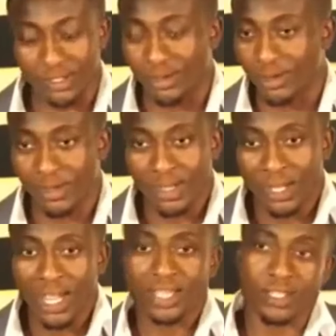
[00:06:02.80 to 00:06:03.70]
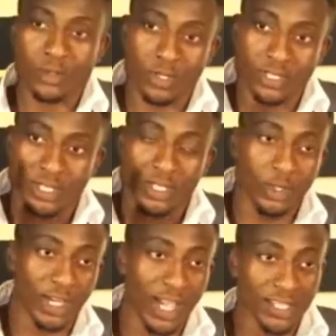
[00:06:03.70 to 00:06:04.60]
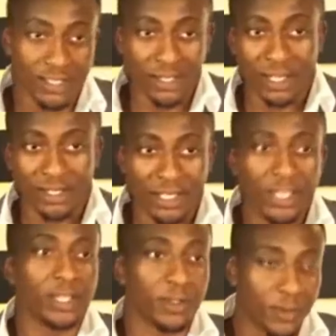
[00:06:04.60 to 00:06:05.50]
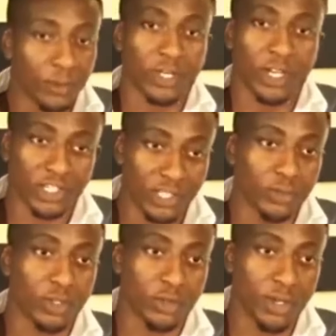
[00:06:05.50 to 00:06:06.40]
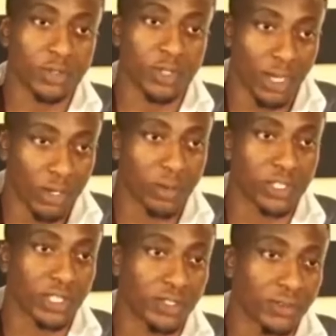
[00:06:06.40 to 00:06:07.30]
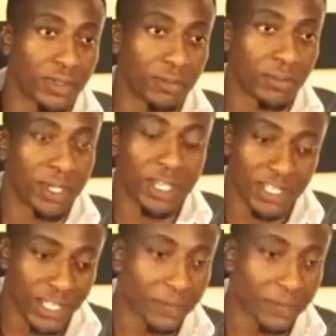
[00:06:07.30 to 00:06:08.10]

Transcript: So I just want to tell the young guys there that if you want to achieve your dreams, you can always achieve them. Just